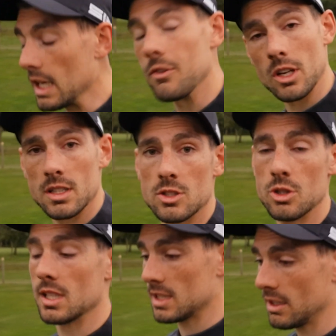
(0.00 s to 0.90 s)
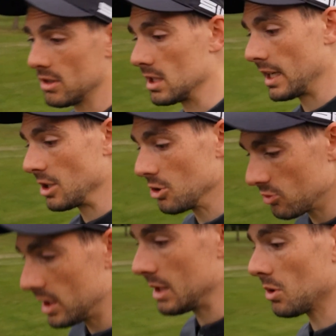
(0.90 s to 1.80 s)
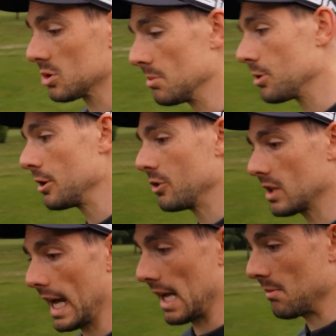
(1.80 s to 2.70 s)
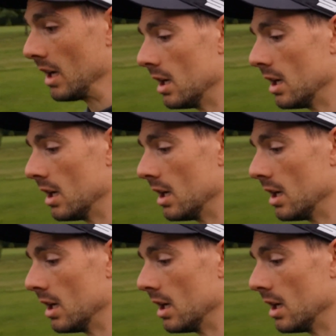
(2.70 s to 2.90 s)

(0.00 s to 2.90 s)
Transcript: If you're going to do this seriously and you really want to improve your game,